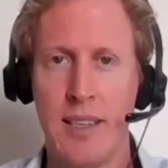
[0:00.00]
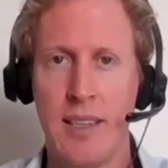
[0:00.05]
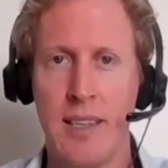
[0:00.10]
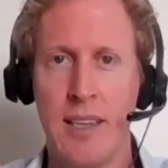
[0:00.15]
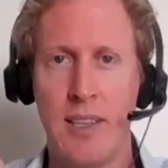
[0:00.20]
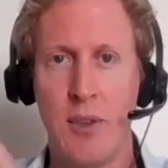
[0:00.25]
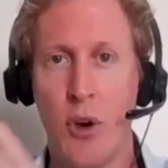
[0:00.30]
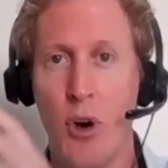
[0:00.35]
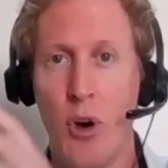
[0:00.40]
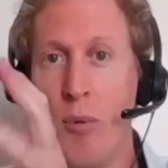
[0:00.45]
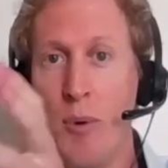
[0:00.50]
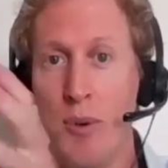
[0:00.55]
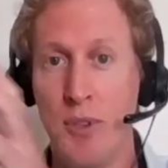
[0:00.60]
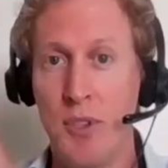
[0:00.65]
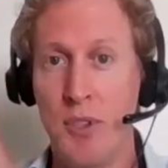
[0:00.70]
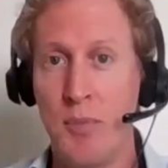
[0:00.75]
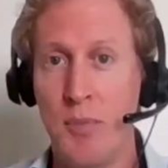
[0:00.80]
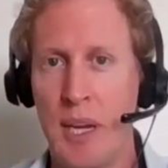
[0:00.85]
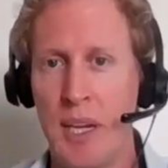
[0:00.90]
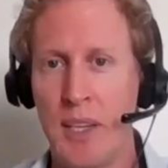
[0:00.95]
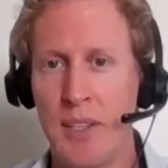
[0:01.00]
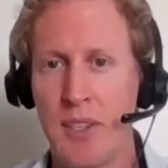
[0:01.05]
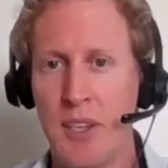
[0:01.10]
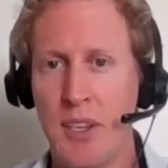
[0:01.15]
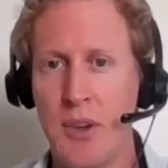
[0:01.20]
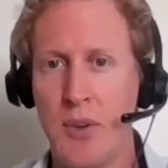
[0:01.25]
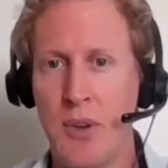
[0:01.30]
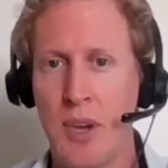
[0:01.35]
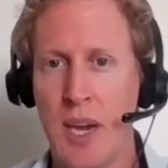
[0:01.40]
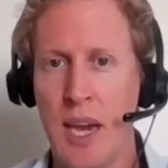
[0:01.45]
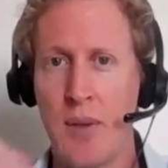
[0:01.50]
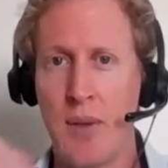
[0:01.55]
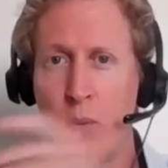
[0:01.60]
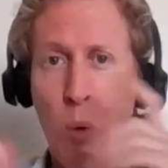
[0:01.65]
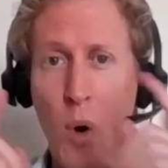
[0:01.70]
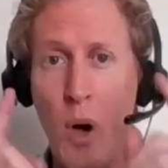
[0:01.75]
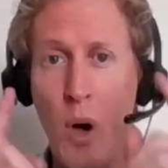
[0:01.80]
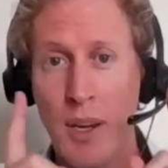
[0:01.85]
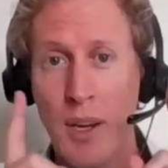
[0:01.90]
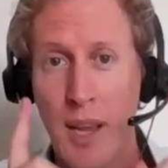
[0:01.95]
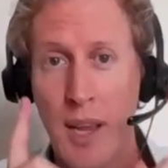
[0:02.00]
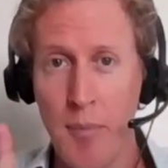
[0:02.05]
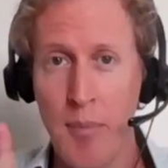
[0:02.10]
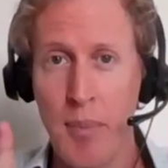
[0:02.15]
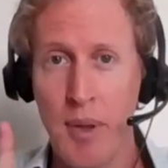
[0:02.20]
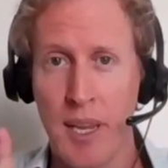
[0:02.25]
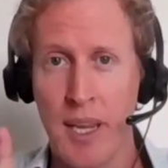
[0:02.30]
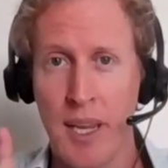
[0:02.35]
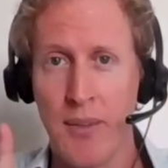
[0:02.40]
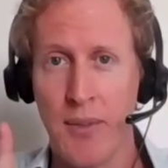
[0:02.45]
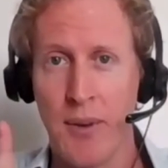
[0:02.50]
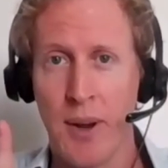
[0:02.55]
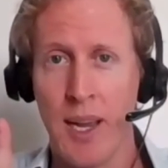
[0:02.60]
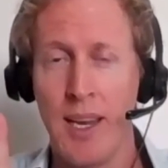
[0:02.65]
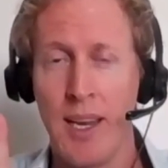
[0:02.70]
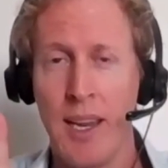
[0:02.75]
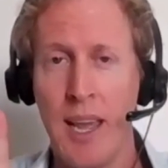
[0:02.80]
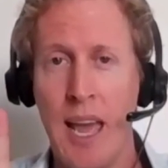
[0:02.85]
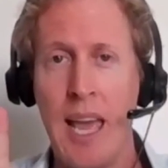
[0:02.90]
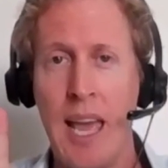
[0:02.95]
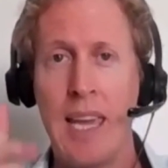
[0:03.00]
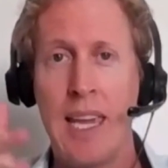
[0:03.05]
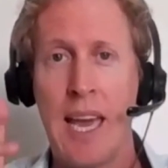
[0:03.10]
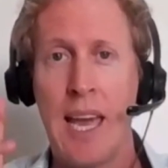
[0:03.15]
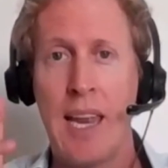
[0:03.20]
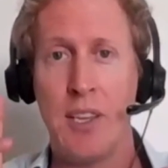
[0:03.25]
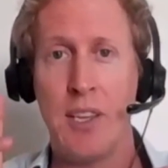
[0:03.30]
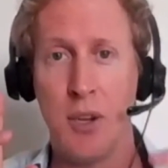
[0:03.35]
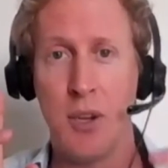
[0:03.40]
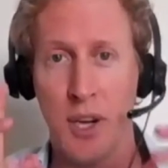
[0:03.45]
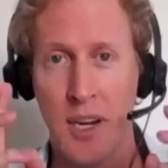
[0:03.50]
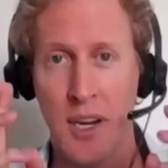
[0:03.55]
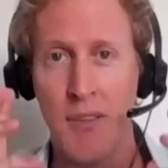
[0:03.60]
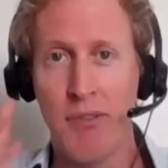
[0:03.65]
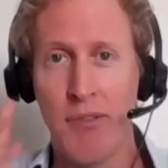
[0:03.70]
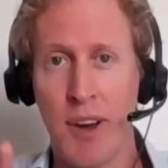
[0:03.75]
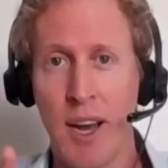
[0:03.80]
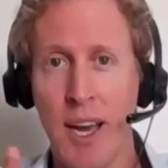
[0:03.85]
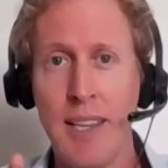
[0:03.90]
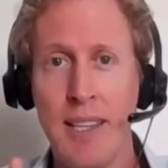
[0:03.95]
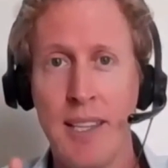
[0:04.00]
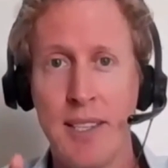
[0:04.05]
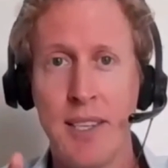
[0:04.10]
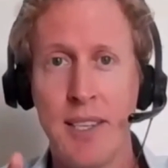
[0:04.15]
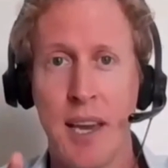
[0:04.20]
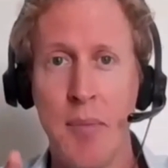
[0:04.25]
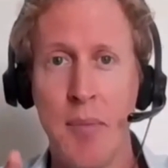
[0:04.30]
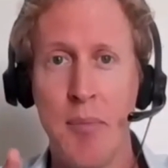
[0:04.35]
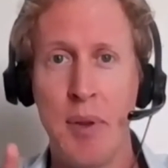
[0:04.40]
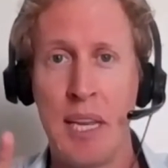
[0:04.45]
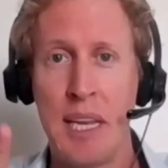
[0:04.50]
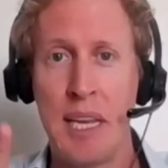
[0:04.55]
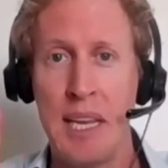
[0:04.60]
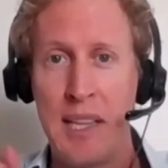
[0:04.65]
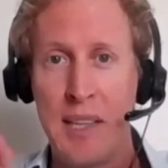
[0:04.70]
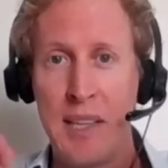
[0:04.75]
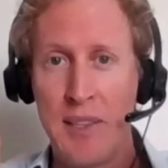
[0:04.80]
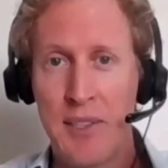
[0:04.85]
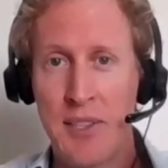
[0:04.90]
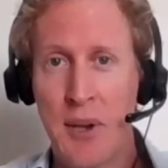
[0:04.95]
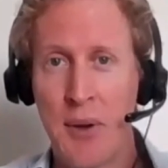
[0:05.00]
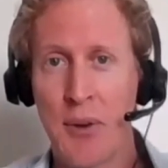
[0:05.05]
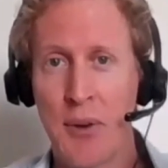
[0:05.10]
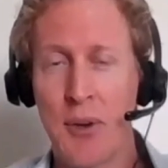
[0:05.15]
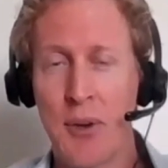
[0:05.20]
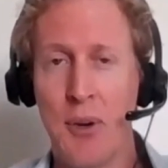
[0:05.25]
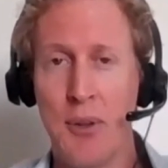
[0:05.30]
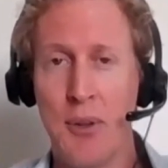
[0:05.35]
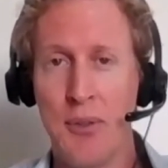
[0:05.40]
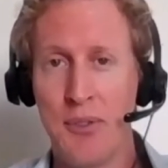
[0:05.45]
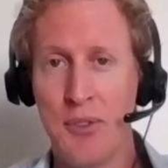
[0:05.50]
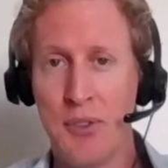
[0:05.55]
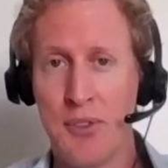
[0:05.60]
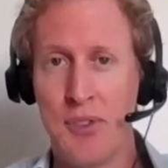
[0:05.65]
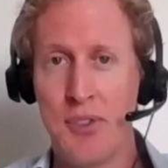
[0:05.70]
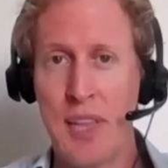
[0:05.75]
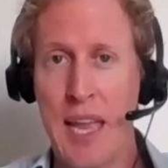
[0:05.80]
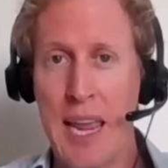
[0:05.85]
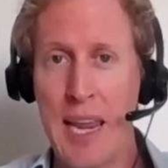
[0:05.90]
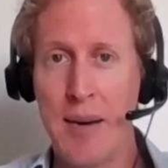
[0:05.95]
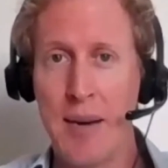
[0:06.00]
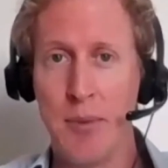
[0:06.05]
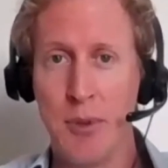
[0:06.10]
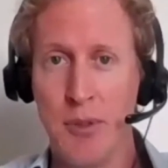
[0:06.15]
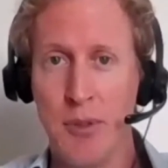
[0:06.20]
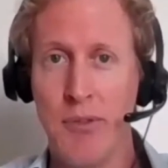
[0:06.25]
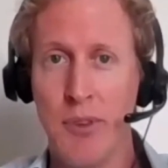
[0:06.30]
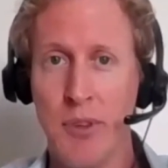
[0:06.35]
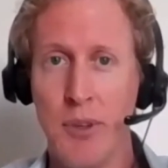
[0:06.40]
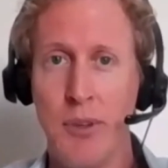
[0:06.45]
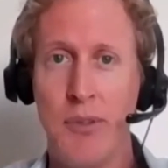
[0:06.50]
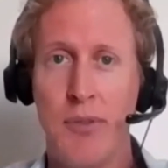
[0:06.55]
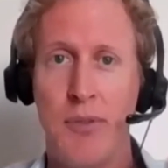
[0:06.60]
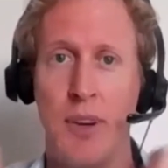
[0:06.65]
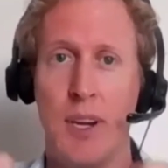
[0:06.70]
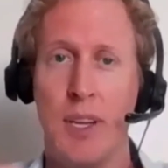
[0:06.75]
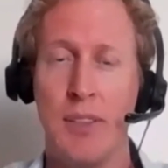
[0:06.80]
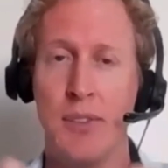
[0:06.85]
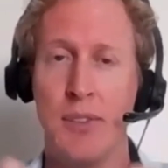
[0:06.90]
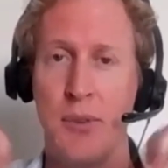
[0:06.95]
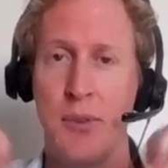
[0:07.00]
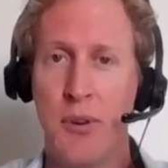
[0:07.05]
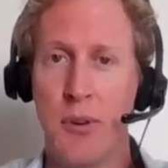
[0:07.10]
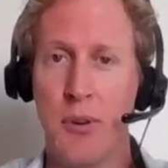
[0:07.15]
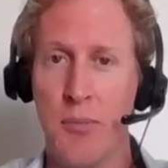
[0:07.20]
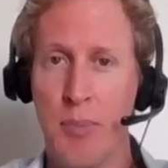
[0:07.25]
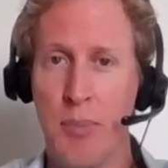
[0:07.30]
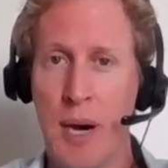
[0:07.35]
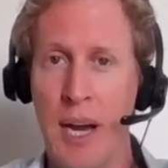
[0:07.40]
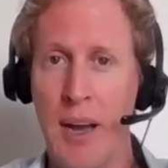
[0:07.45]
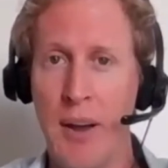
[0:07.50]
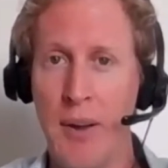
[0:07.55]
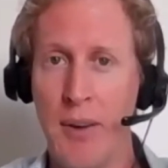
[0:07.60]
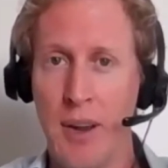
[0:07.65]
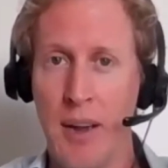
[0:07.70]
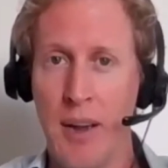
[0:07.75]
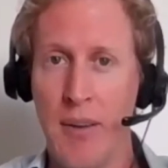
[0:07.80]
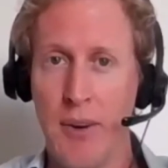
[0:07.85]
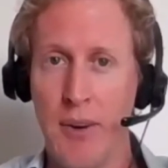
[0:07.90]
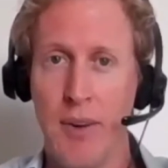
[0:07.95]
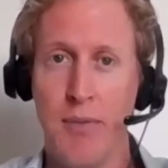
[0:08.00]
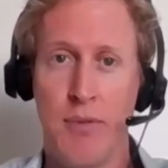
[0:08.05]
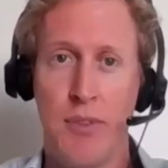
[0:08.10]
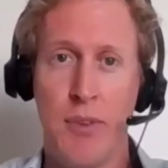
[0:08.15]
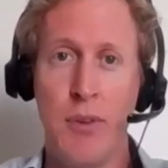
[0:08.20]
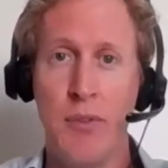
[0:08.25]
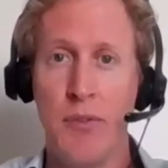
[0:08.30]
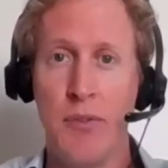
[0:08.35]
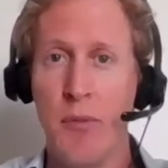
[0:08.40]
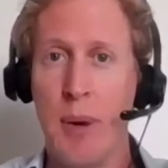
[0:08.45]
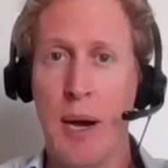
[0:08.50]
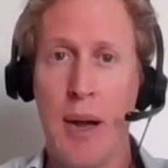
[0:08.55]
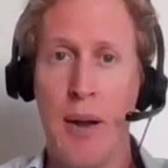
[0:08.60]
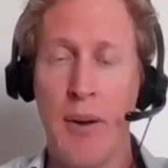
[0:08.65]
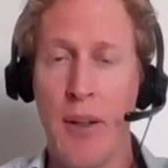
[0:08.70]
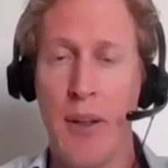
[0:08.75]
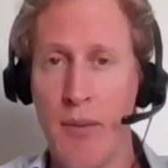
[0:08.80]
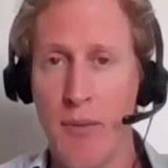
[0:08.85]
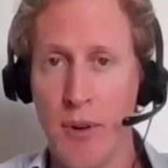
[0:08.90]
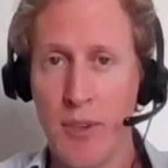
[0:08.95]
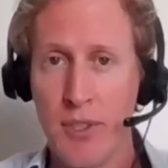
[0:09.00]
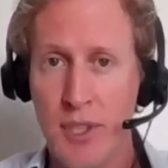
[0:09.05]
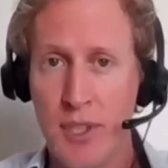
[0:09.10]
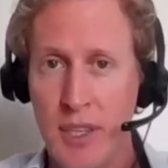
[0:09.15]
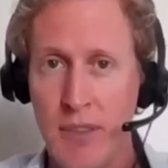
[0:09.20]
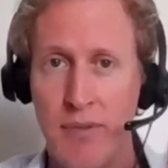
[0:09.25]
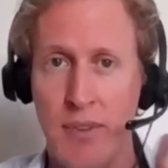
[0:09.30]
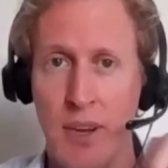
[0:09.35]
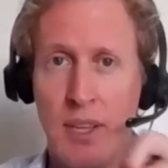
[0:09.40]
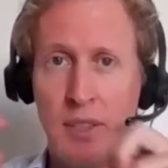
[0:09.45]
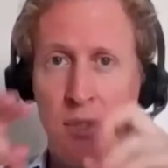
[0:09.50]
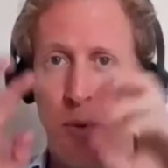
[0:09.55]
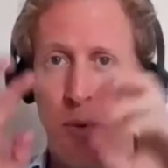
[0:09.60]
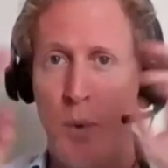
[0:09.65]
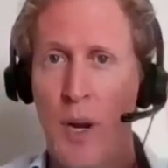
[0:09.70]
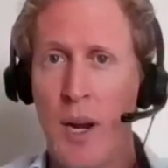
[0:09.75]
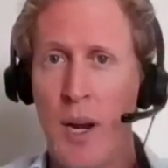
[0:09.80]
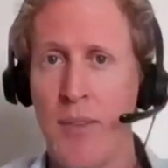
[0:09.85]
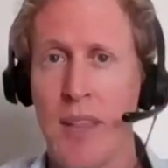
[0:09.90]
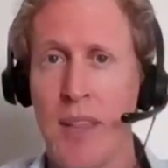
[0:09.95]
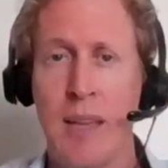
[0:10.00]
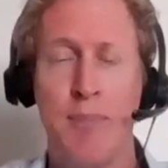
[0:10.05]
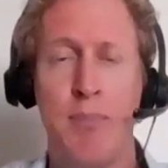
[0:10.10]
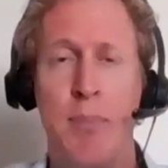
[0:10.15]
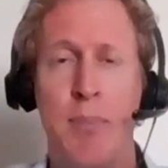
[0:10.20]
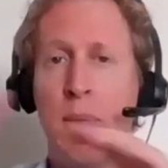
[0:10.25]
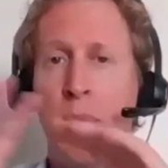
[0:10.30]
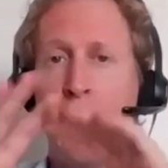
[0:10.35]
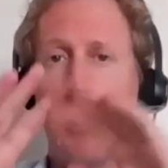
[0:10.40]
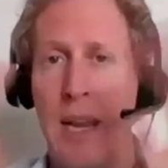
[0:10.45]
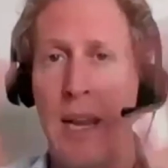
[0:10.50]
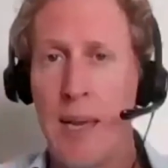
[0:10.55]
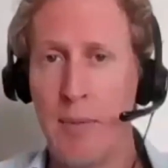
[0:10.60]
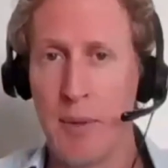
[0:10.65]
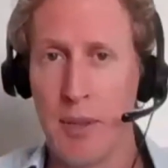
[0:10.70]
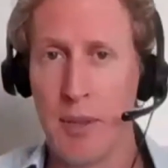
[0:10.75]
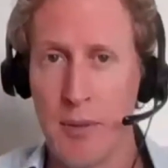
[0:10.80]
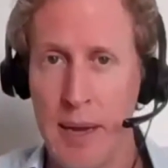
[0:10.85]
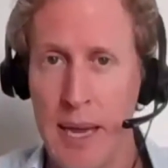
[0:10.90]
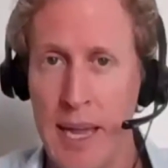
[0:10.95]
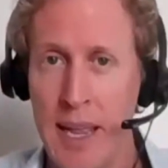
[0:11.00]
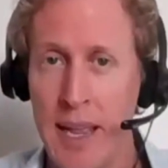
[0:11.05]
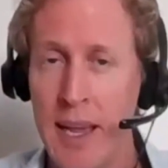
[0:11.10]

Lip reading: It's almost as big as the UK. It's one company, right? Wow. Yet you're going to find this company in so-called sustainable food funds or food for biodiversity funds, or whatever people label them